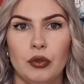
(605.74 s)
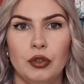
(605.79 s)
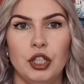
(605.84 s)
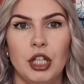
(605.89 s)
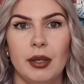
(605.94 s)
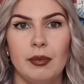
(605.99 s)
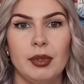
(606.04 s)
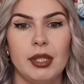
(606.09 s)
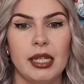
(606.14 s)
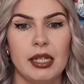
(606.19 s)

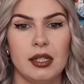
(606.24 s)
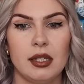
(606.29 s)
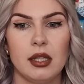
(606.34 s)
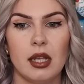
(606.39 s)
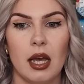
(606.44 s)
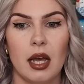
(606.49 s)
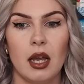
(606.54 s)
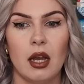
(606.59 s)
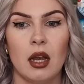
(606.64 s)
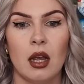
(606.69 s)
ships, is
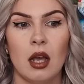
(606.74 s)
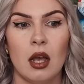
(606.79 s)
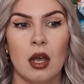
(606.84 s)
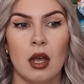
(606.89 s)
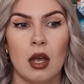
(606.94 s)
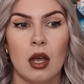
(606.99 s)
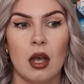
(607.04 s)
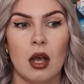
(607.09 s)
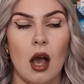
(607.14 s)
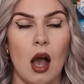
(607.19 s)
that
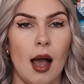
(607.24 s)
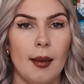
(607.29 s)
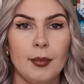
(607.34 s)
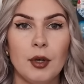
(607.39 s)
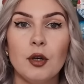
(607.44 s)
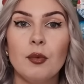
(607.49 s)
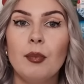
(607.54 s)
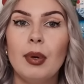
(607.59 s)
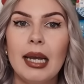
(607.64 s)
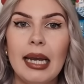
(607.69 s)
I'm
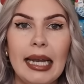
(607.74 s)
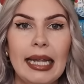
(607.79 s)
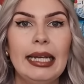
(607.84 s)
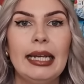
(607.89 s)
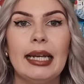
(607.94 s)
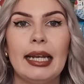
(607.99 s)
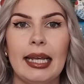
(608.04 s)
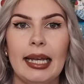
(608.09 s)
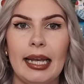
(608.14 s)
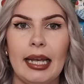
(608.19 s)

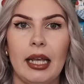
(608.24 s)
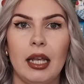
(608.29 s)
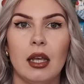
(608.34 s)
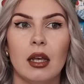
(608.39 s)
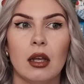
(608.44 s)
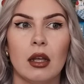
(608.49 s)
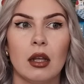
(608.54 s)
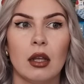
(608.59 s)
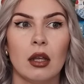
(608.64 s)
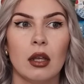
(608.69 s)
completely
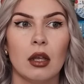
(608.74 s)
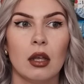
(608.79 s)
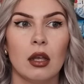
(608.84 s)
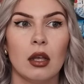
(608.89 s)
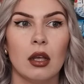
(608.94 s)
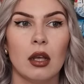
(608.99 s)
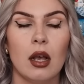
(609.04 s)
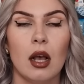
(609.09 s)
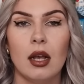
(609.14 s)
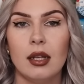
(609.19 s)

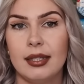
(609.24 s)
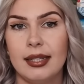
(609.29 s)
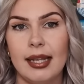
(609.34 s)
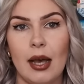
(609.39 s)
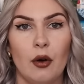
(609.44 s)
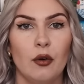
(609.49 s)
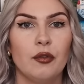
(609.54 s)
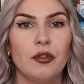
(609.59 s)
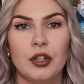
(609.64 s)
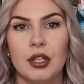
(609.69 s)
a
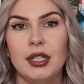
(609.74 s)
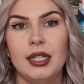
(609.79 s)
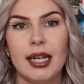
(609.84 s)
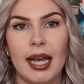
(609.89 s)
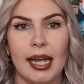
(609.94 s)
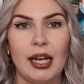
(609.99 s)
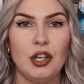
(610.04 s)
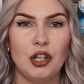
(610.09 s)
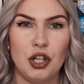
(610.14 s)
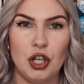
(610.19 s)

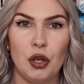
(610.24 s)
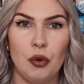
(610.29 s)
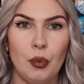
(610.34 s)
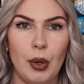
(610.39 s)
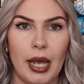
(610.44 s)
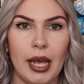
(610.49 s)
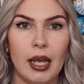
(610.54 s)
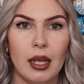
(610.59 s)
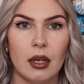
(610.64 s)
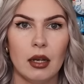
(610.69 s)
self-contained
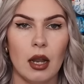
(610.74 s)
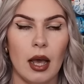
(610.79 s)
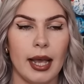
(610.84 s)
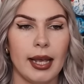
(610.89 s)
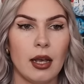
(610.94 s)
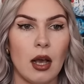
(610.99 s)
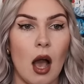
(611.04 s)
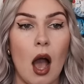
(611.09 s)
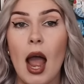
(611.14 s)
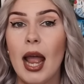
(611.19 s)
unit.
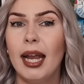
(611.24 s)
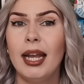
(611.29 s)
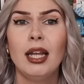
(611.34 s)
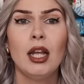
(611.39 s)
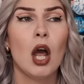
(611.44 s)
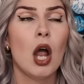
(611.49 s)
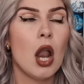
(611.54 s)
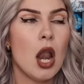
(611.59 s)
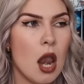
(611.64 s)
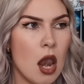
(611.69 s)
Like, I
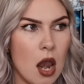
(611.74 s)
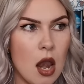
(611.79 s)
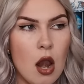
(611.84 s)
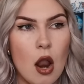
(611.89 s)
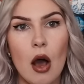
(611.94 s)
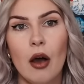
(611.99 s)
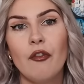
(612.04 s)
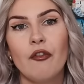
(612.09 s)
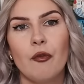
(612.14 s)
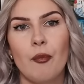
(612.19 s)

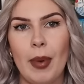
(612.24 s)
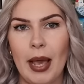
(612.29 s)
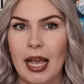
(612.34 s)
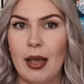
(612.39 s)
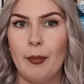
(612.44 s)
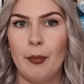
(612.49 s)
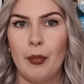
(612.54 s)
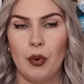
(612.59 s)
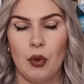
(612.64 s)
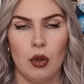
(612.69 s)
love
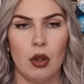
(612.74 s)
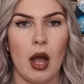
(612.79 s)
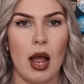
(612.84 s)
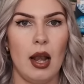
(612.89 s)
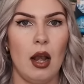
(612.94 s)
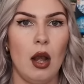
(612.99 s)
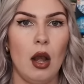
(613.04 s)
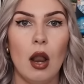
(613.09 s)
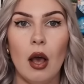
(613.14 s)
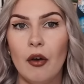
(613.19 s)
people, I
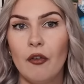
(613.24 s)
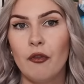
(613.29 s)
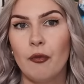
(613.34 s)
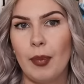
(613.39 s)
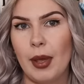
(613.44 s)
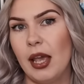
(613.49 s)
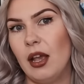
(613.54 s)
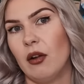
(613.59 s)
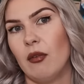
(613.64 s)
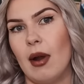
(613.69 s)
love
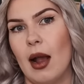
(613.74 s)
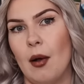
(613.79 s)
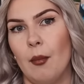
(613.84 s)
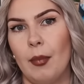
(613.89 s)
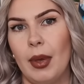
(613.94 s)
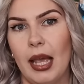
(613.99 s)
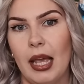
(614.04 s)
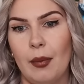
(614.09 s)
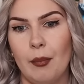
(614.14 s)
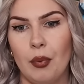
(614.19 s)
being around
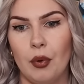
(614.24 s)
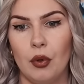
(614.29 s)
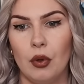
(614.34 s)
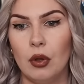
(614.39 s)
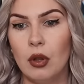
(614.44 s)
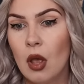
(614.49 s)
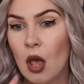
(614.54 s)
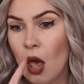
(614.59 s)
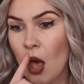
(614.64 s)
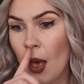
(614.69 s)

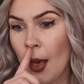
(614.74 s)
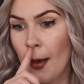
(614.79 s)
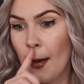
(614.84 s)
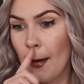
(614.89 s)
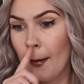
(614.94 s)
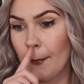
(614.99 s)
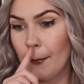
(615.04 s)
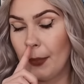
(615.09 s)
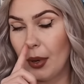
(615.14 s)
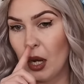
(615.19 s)
people,
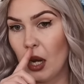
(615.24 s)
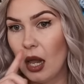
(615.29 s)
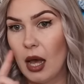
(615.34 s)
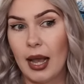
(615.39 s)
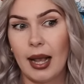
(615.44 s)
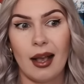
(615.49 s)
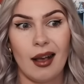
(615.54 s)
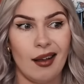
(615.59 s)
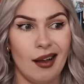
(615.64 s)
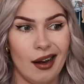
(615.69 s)
but
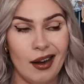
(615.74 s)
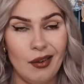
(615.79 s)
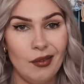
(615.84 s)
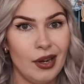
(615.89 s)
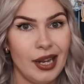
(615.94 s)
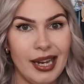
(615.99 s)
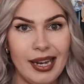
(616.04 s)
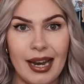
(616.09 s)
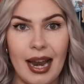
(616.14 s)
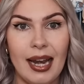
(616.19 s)
like, I don't
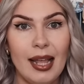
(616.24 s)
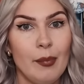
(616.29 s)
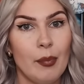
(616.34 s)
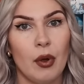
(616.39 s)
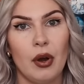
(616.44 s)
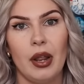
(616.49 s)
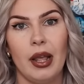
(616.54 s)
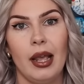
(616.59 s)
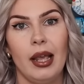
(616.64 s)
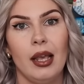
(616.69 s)
need
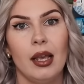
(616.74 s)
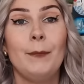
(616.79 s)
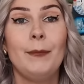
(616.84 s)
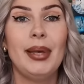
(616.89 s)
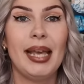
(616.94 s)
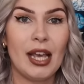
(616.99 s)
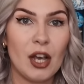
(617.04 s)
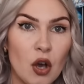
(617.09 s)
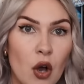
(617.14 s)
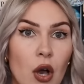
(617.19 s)
anybody,
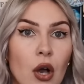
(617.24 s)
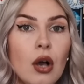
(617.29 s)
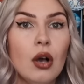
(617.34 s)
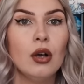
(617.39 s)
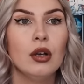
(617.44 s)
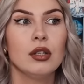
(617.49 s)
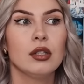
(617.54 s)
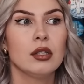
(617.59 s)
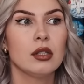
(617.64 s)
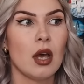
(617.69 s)

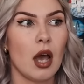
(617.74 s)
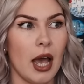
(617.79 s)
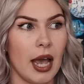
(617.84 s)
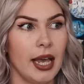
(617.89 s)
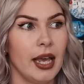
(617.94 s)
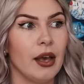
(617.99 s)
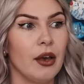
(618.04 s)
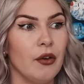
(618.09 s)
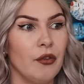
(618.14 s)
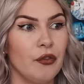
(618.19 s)
because I
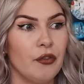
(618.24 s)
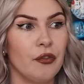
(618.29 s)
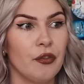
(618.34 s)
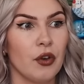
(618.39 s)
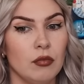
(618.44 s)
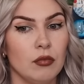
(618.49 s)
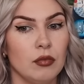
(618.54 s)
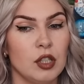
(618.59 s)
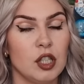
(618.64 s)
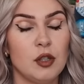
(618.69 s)
have
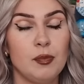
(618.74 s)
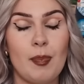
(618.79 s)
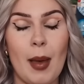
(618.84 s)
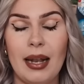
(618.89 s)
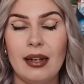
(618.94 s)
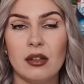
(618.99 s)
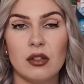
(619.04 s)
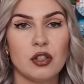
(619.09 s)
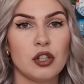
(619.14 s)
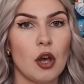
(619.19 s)

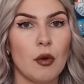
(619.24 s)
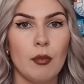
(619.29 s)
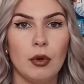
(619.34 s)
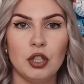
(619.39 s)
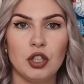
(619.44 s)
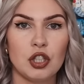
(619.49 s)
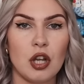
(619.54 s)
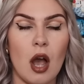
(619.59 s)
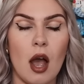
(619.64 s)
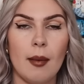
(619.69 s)
spent so much
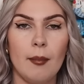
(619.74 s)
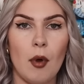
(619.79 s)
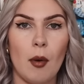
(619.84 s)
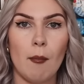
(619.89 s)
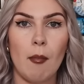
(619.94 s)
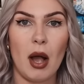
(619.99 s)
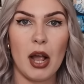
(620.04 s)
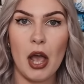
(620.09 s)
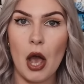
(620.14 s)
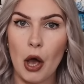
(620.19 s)
time on
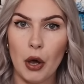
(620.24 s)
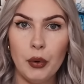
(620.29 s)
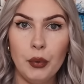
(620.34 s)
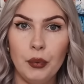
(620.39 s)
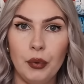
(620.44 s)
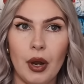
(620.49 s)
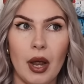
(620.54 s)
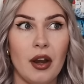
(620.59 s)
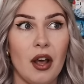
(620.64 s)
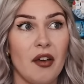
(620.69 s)
my own
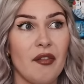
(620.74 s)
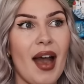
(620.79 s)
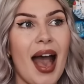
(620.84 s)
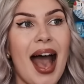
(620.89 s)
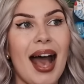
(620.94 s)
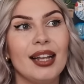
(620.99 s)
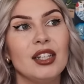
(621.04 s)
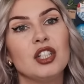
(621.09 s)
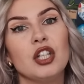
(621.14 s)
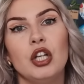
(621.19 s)
and I've
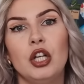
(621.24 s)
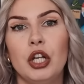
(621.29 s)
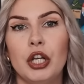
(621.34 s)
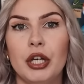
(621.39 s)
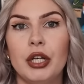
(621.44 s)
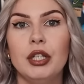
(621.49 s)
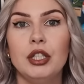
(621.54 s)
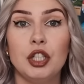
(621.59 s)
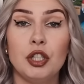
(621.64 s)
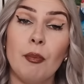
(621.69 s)
had to
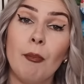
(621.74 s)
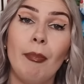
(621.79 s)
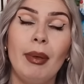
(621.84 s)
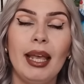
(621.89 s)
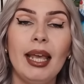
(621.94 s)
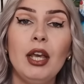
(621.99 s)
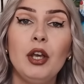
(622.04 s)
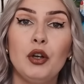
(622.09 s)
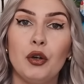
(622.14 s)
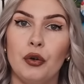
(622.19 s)
learn to
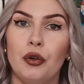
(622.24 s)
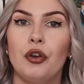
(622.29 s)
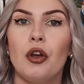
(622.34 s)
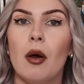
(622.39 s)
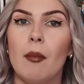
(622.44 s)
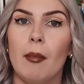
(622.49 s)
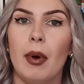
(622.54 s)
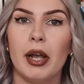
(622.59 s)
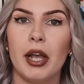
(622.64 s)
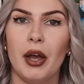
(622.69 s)
be good on
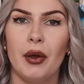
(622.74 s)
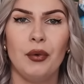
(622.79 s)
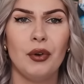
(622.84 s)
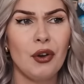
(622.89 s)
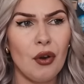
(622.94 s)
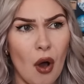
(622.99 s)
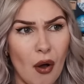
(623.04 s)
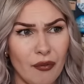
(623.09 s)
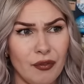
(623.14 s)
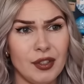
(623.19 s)
my own. And
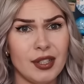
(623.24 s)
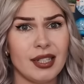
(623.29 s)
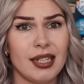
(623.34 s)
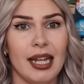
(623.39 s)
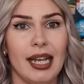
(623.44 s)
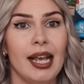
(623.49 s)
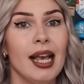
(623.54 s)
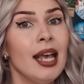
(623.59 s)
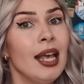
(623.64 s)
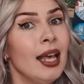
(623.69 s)

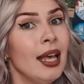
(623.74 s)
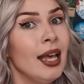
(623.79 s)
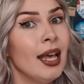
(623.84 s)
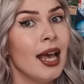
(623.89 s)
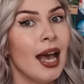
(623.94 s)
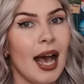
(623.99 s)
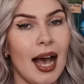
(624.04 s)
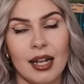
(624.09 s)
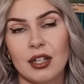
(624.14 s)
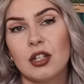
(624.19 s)
obviously
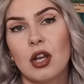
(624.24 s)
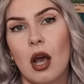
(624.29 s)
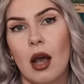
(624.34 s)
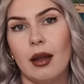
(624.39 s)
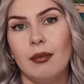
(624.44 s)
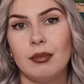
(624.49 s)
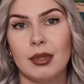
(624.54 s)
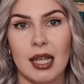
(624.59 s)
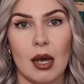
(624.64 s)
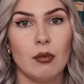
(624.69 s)
at
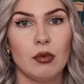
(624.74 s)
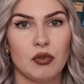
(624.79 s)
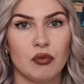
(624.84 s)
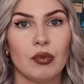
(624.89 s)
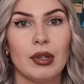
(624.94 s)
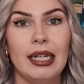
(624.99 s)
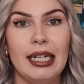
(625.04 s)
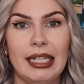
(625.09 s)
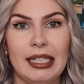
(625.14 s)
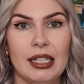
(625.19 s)
times that was
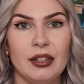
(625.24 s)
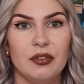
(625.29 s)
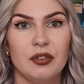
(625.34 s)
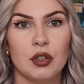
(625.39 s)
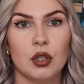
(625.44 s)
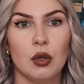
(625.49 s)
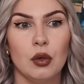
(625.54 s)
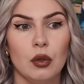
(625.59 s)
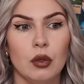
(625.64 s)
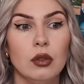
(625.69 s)
really
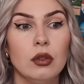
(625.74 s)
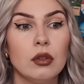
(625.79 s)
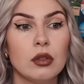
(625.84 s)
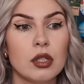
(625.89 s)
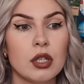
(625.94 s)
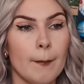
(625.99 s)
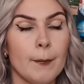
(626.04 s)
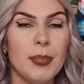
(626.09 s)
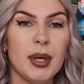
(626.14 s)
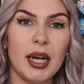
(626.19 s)
difficult,
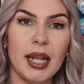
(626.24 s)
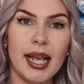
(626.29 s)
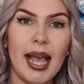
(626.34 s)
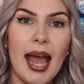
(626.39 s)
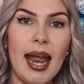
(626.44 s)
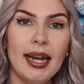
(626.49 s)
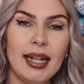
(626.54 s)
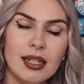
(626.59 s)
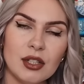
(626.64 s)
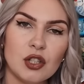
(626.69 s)
but again,
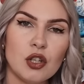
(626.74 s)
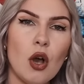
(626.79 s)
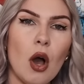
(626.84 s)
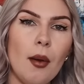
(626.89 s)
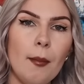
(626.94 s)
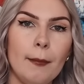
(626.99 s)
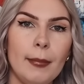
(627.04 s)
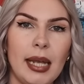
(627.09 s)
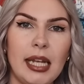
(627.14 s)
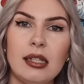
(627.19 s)
it's
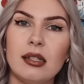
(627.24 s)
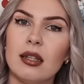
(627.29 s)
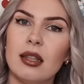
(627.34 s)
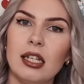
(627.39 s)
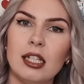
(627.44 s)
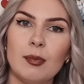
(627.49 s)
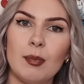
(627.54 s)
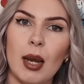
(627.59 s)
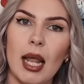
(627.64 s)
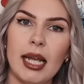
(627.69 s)
gotten me to this
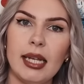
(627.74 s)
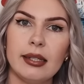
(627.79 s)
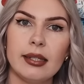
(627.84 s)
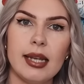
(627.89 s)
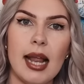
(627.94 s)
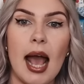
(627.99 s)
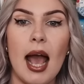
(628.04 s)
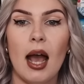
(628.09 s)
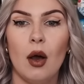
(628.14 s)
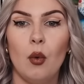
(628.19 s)
place
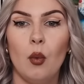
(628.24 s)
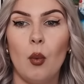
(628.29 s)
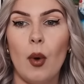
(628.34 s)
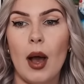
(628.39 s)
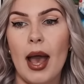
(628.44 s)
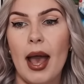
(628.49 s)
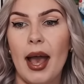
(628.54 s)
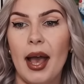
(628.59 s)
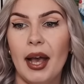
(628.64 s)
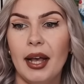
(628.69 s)
now
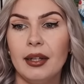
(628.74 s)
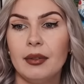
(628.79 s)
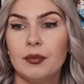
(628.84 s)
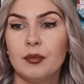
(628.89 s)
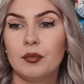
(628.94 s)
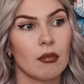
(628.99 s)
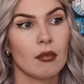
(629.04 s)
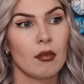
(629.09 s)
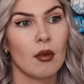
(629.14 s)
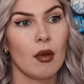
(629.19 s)
where
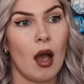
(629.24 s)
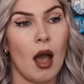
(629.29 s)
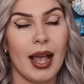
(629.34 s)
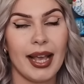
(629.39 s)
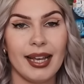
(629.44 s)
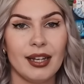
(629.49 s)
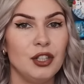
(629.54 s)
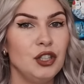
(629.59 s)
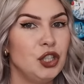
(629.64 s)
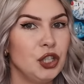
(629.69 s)
I
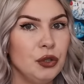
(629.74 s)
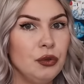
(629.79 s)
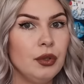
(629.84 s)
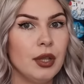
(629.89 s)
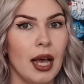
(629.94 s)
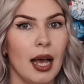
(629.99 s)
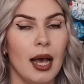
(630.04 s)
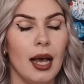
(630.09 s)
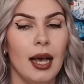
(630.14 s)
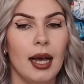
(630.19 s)
can do
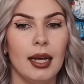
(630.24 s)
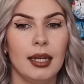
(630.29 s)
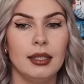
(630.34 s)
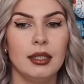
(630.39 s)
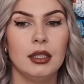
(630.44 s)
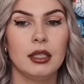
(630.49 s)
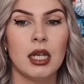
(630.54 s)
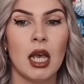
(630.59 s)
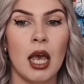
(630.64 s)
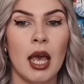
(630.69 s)
that.
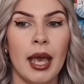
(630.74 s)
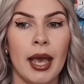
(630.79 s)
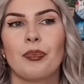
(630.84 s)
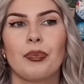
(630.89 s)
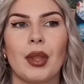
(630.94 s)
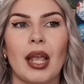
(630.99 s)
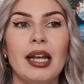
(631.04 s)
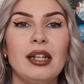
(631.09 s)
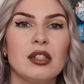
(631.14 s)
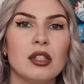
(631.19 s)
And
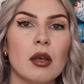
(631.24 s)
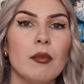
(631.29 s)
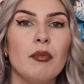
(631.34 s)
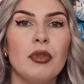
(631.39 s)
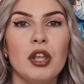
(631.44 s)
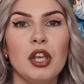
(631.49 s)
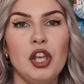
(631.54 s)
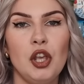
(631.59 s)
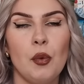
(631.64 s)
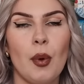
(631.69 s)
it's
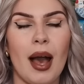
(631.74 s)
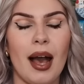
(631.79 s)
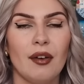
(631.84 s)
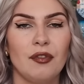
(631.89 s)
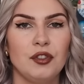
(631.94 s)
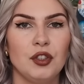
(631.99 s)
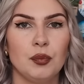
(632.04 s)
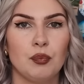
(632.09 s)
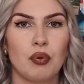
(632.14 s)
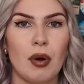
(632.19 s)
something you have
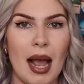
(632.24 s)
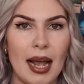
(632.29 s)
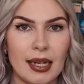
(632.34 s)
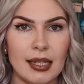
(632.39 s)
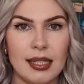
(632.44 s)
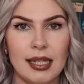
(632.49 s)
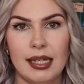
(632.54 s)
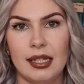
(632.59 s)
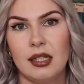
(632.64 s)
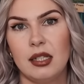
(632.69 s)
to
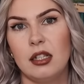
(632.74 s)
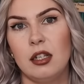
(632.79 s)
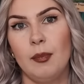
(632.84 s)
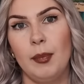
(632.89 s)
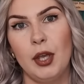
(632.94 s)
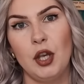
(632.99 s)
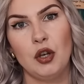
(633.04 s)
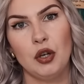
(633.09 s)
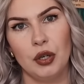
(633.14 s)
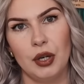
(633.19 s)
practice to be
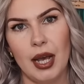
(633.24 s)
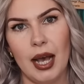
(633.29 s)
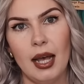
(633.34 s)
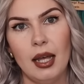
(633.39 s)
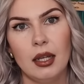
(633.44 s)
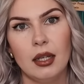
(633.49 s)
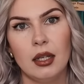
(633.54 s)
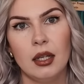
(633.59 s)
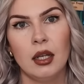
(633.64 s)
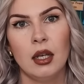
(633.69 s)
good at.